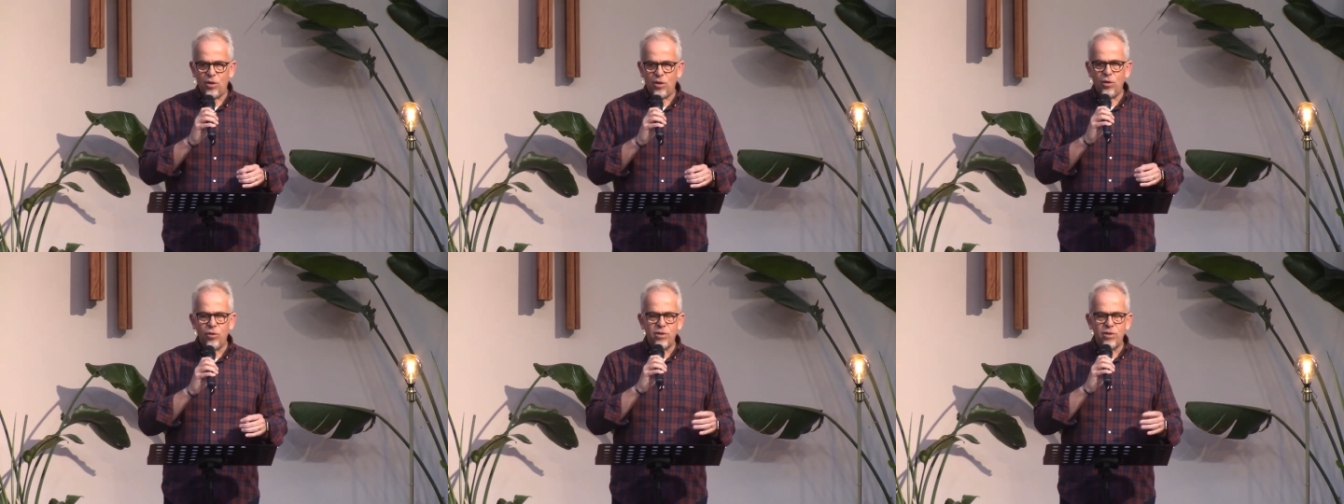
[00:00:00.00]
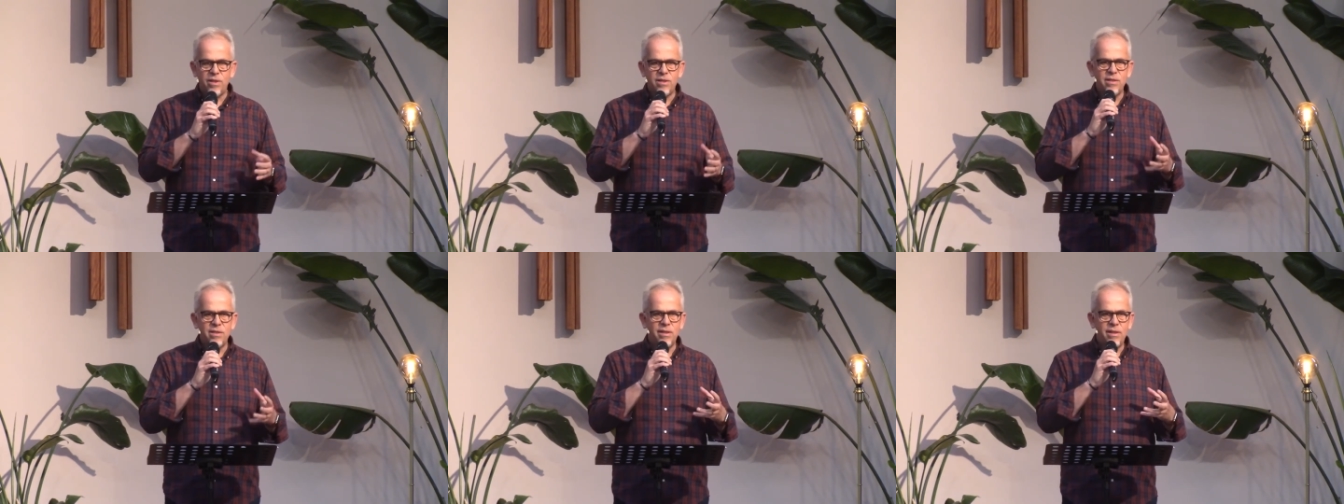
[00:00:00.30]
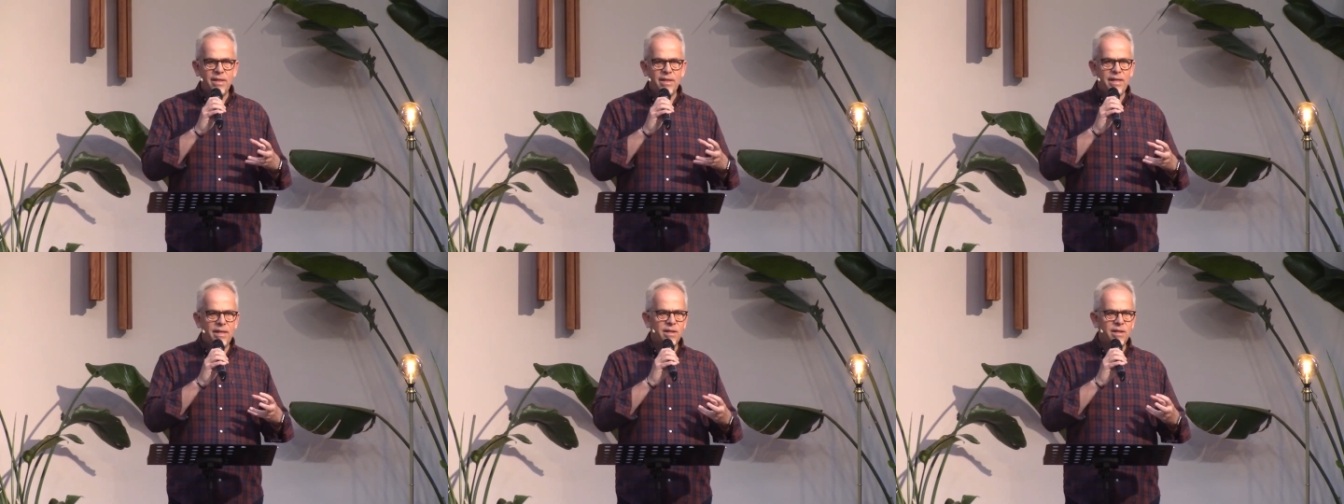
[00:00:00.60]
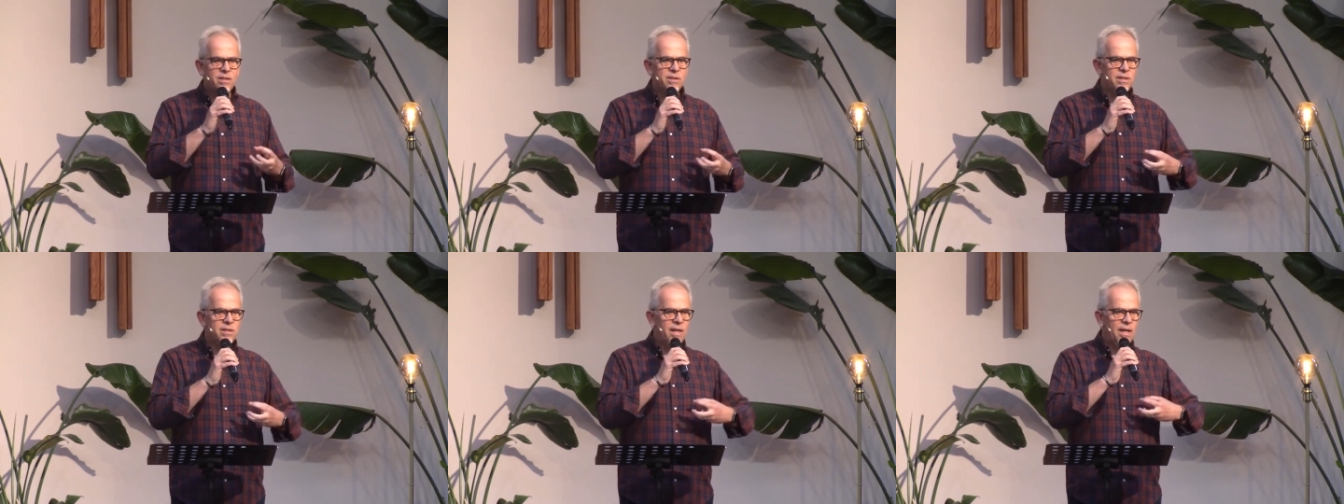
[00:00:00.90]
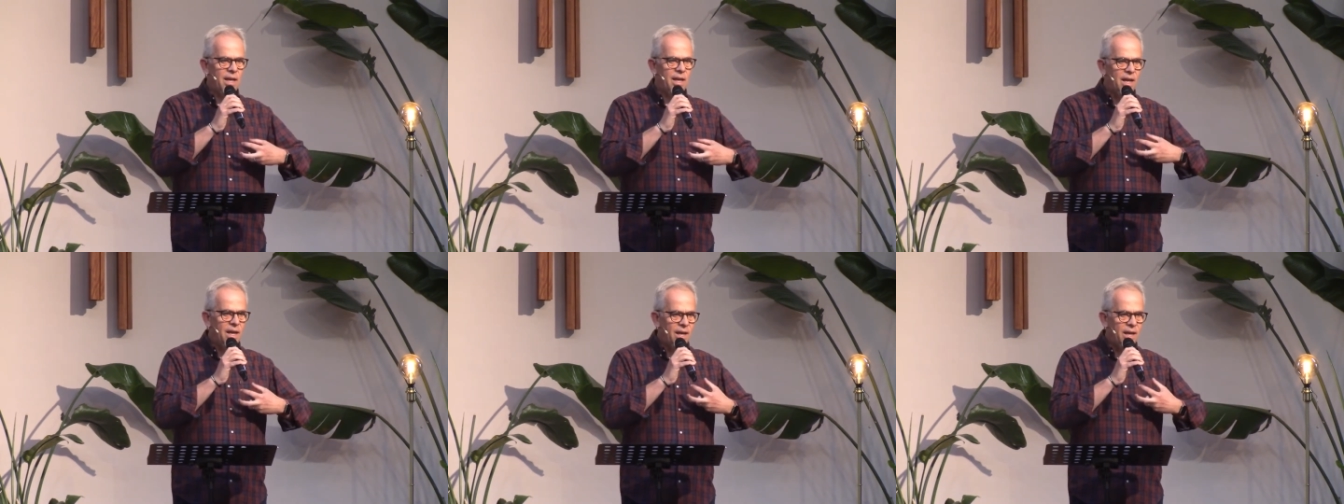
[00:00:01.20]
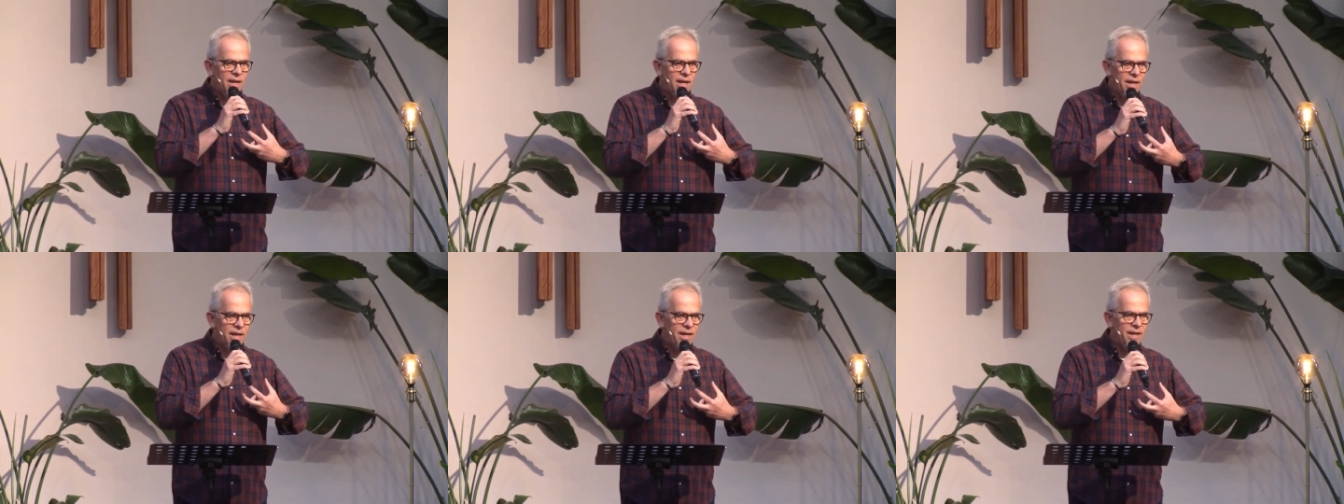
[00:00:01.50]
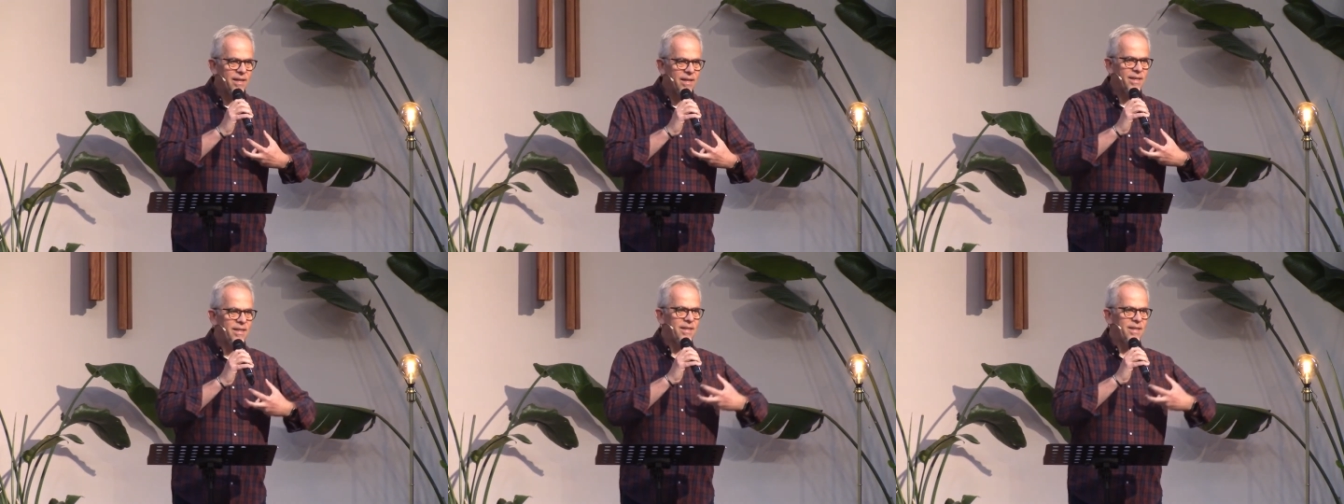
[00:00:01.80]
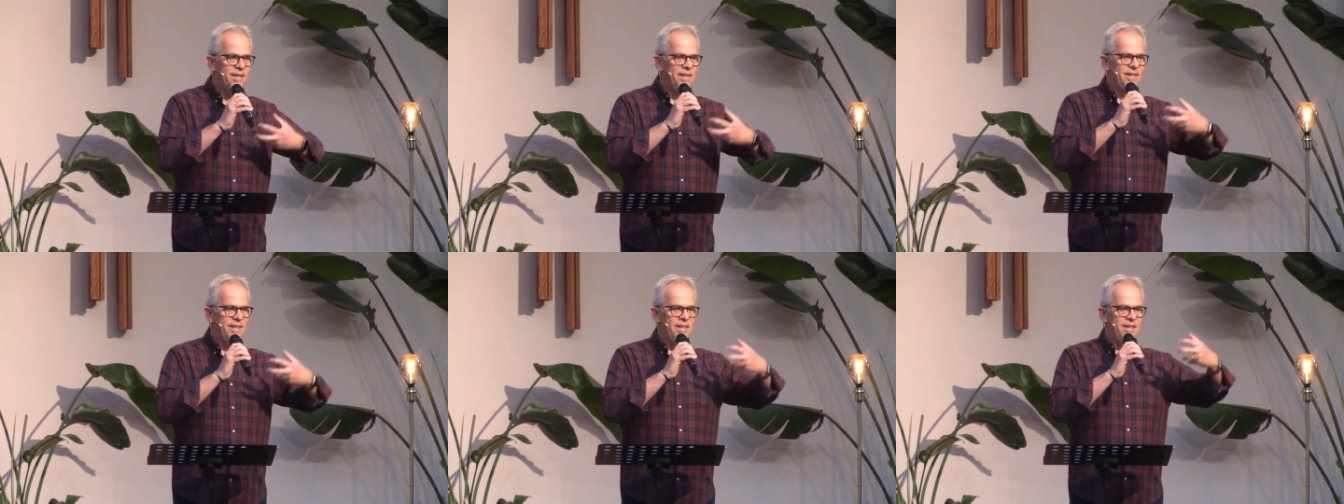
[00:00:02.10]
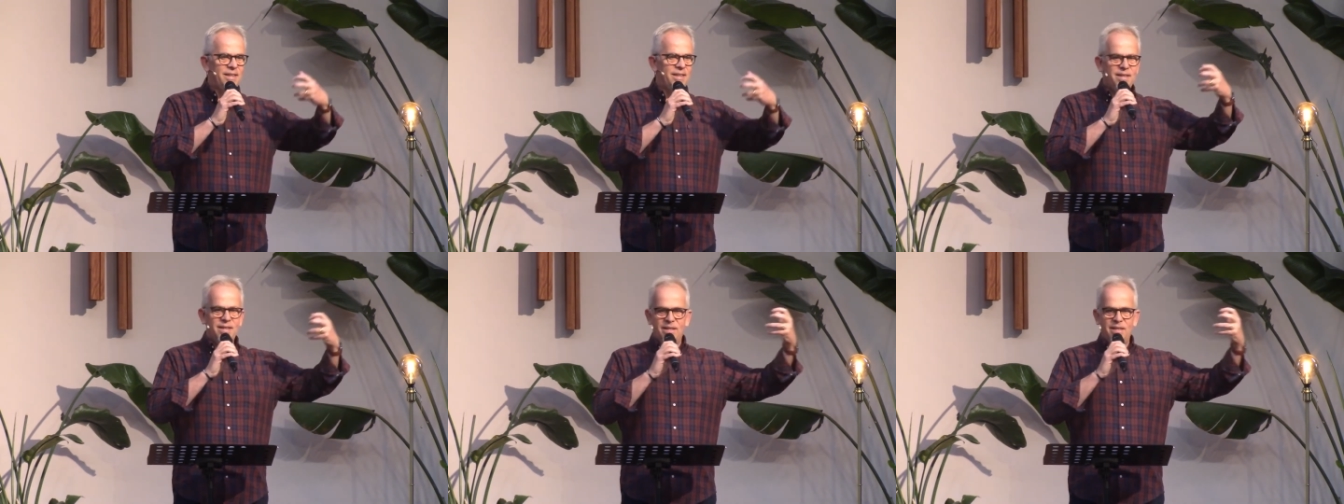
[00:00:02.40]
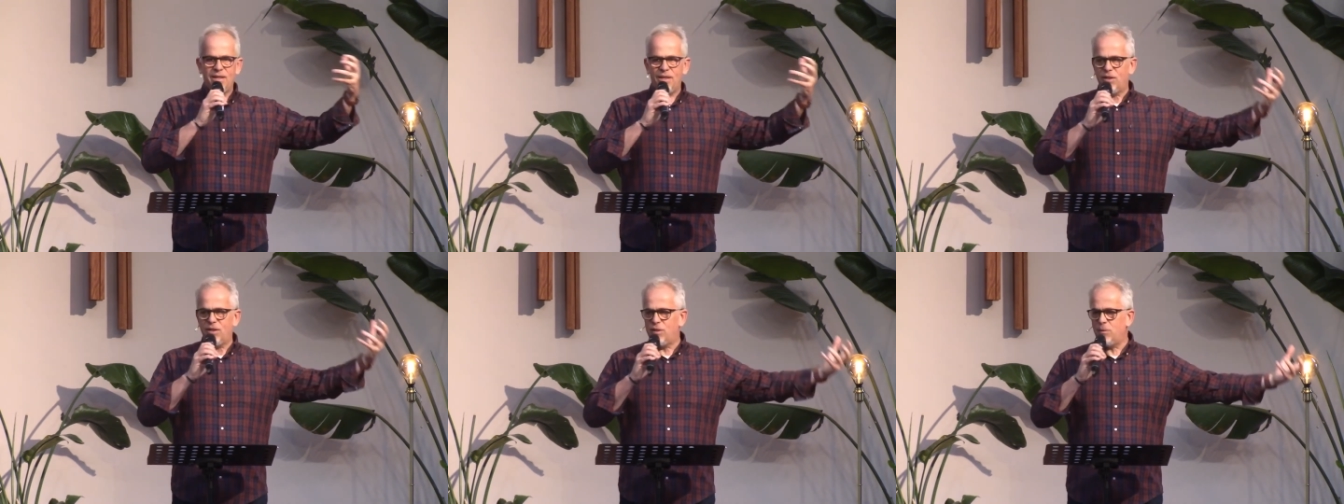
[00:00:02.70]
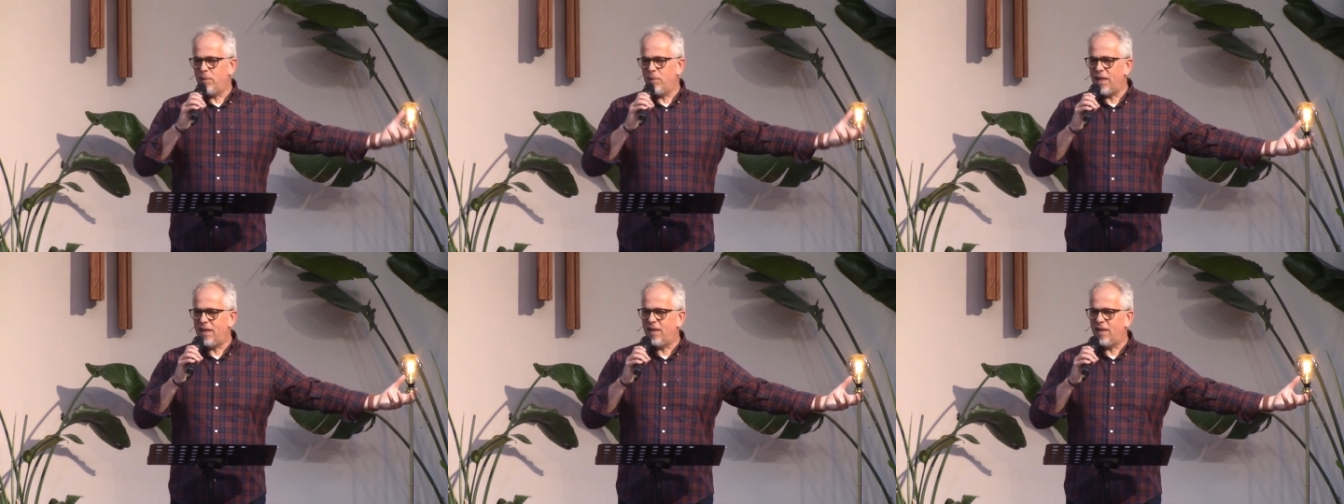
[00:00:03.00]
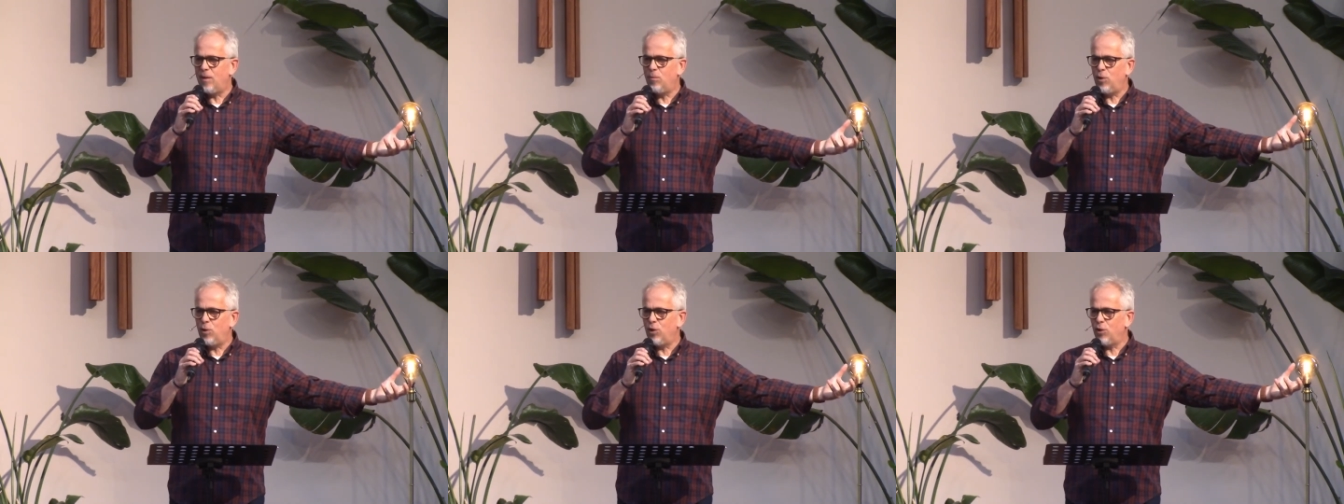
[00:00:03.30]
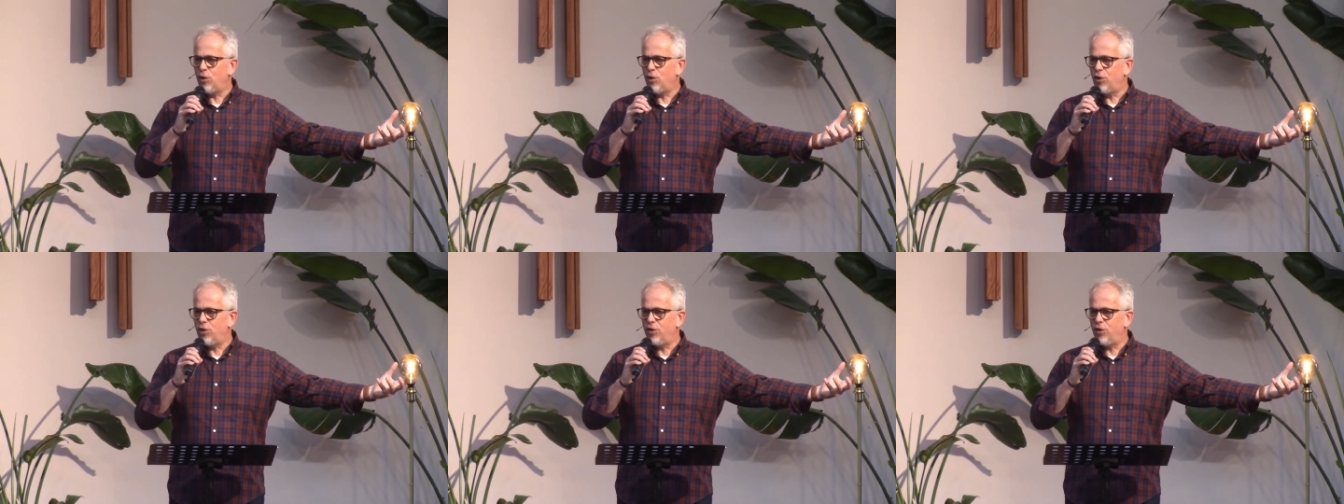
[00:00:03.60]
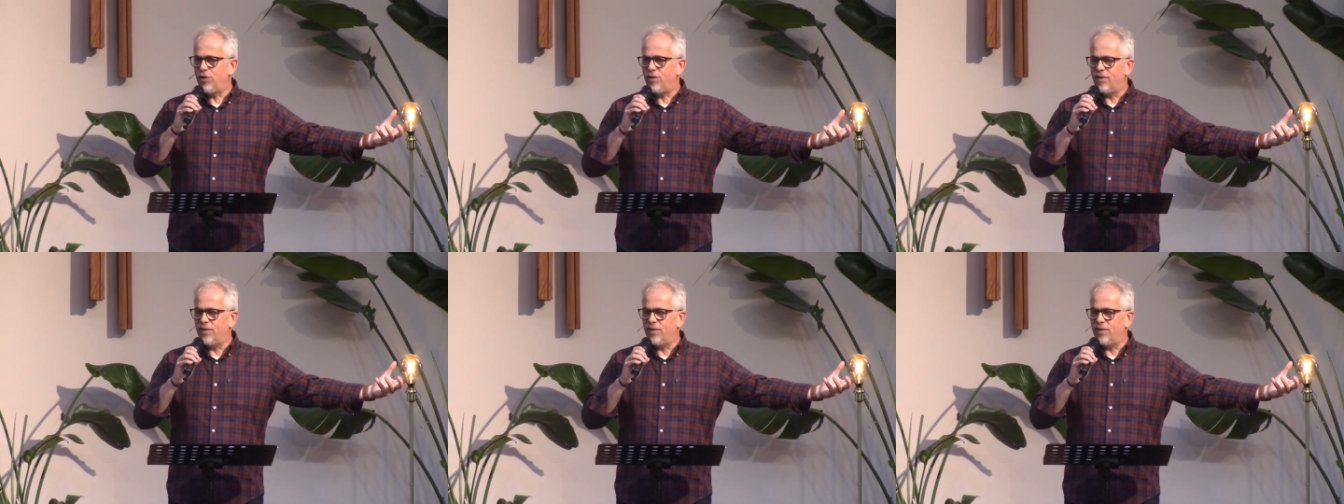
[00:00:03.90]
God doesn't need us to lie to make him look good.